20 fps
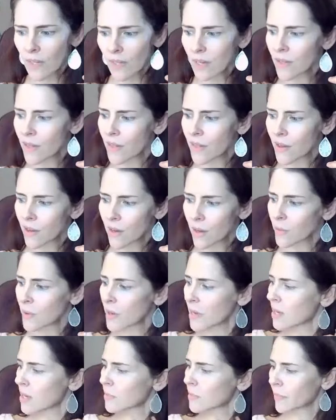the
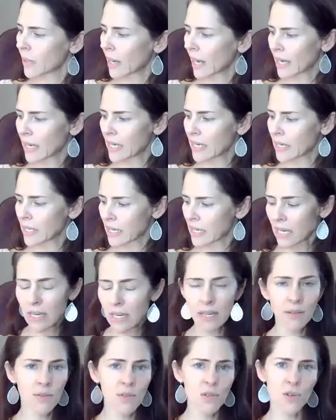pain
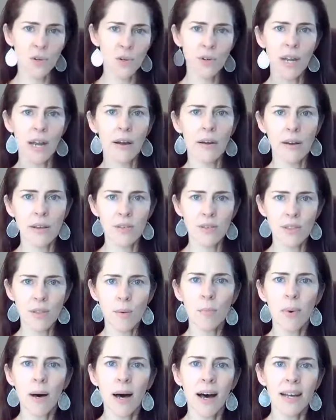in certain areas in the
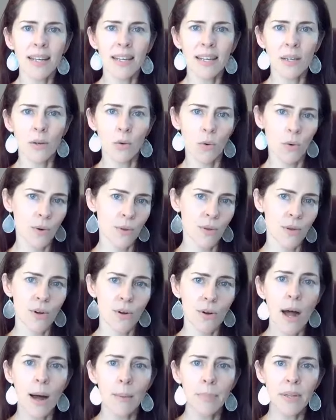body or the
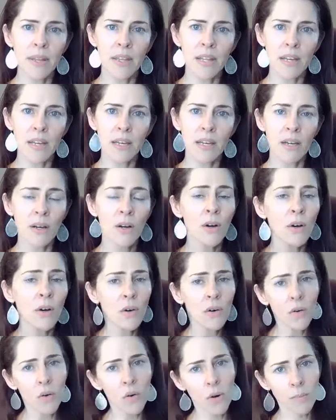neuropathy,
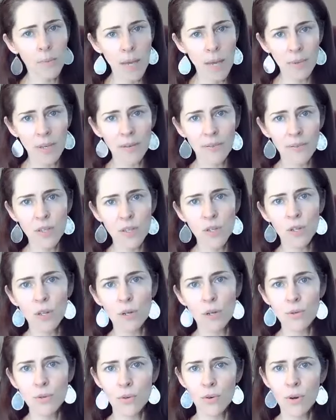or maybe if it's
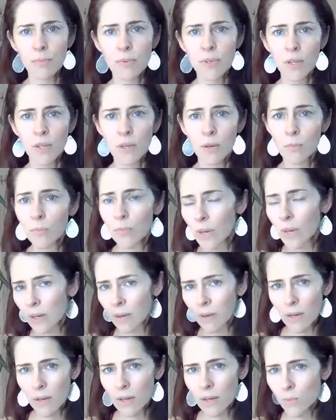closer up to
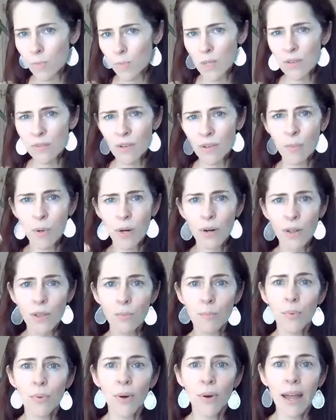in a specific part of
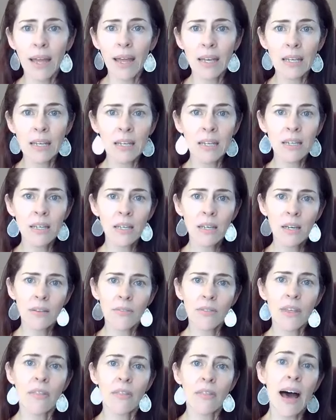the brain,
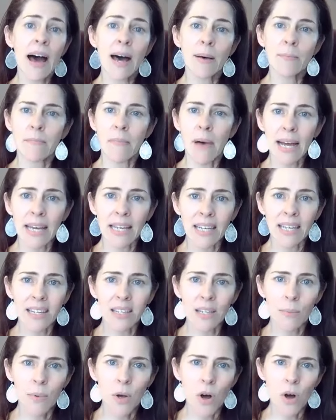then that might
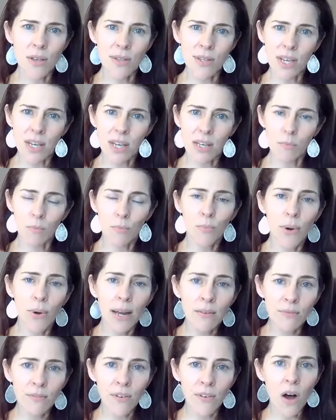end up causing
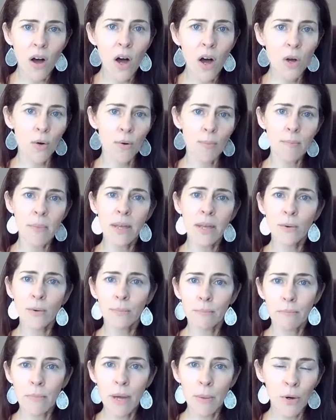brain fog or
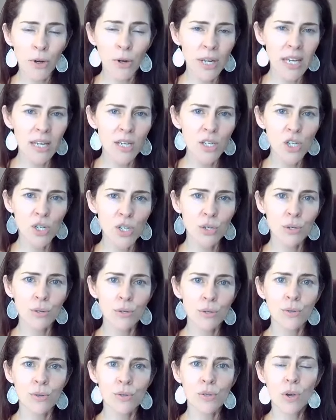memory
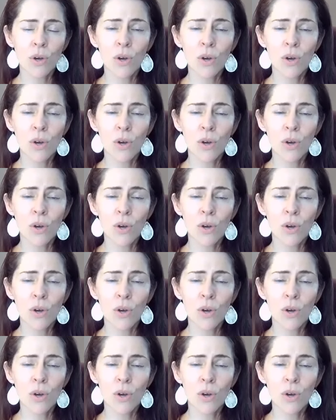issues